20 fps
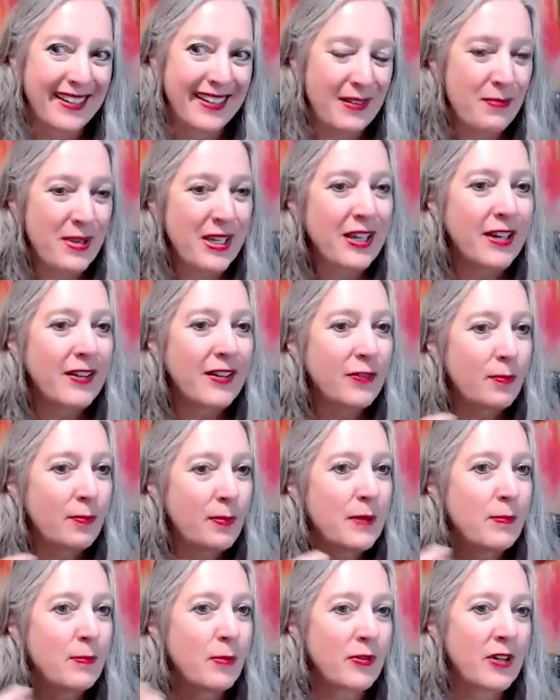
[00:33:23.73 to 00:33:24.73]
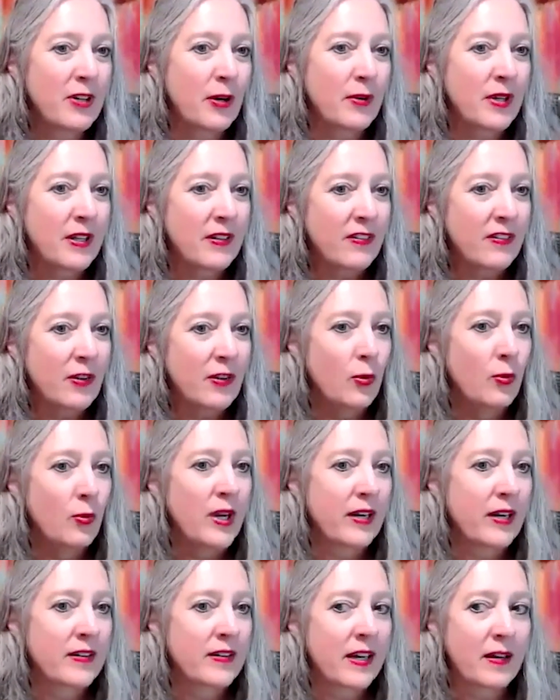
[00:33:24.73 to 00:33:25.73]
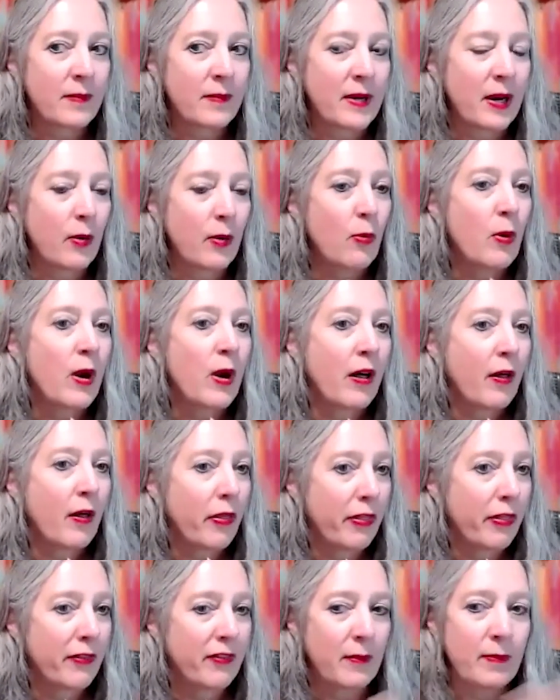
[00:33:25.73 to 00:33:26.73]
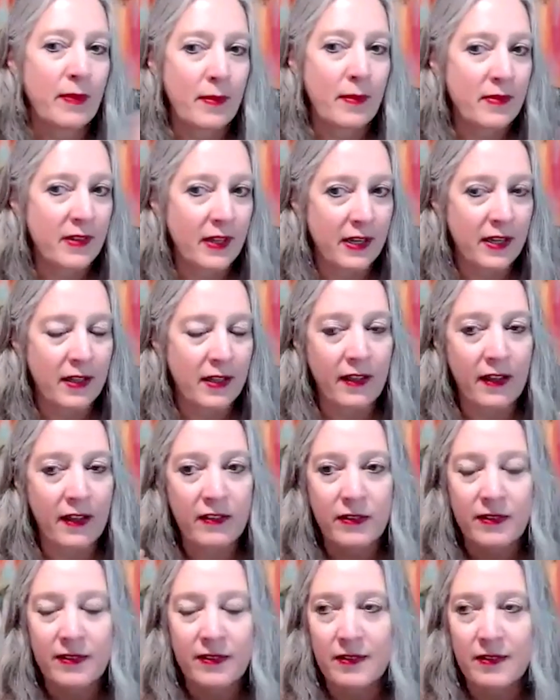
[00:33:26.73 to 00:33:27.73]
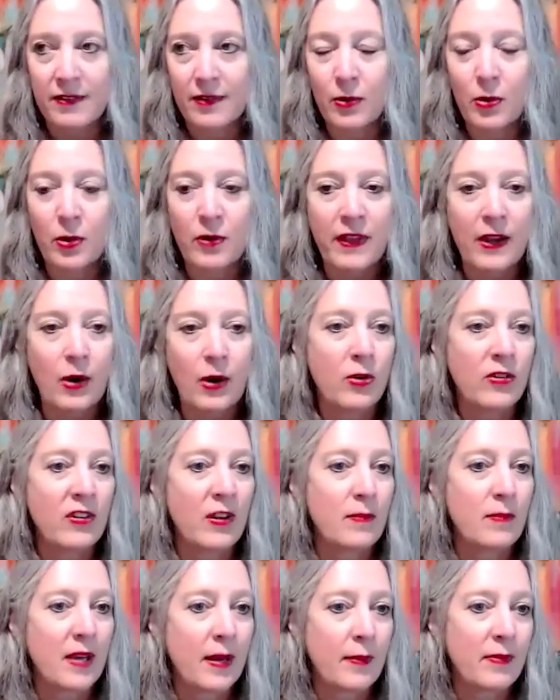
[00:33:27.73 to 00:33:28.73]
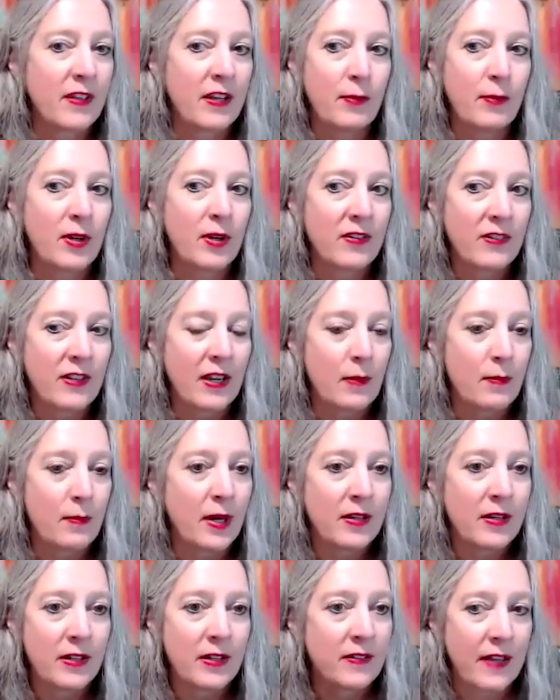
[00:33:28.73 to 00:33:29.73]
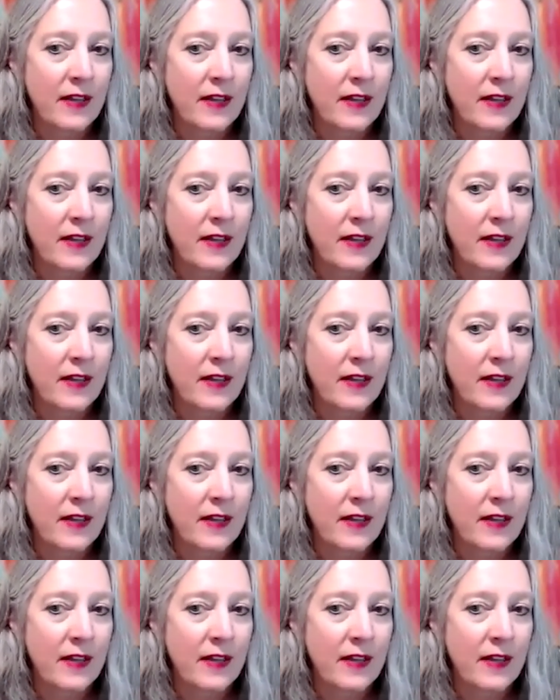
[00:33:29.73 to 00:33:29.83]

because people don't get so wigged out about wealth. Sometimes they get less, or sometimes they want to say abundance.